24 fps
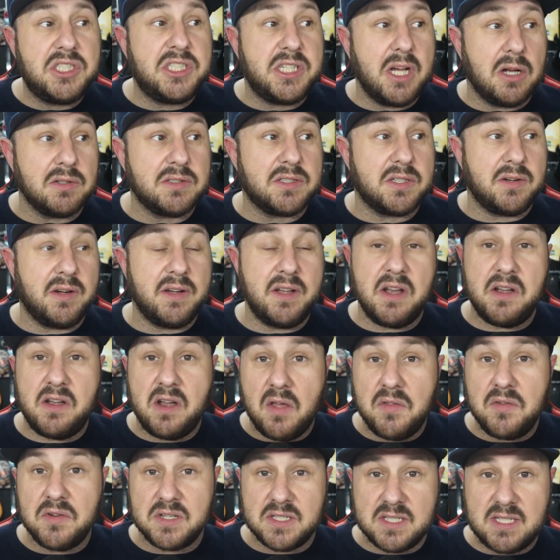shelter in
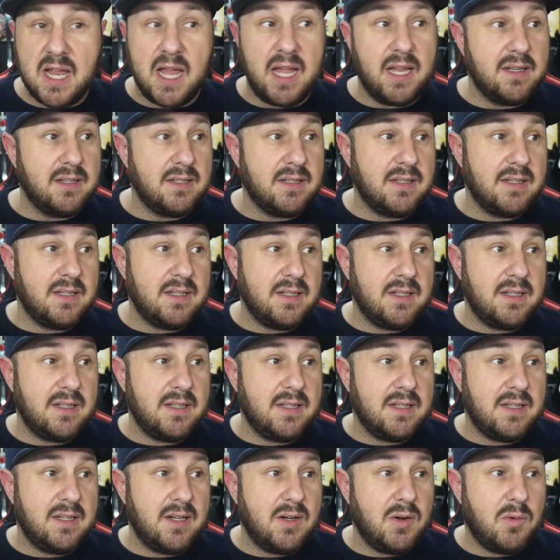another state
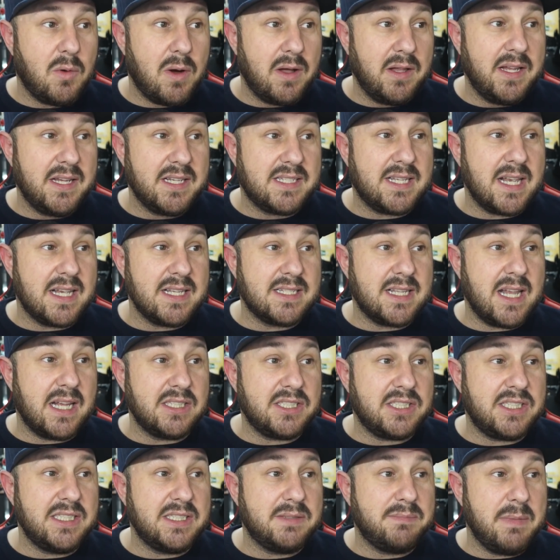while he says
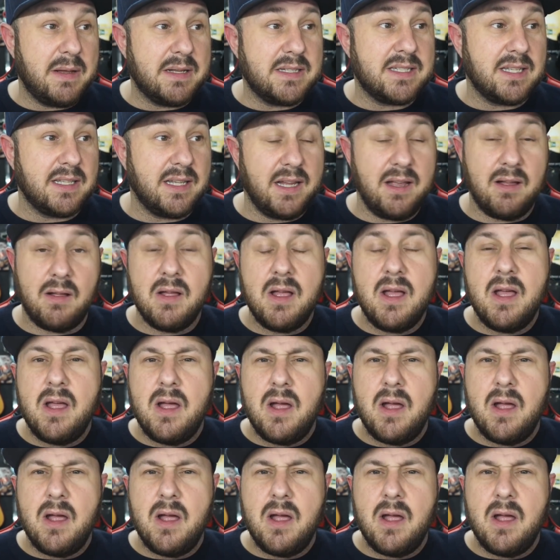that she's mentally ill.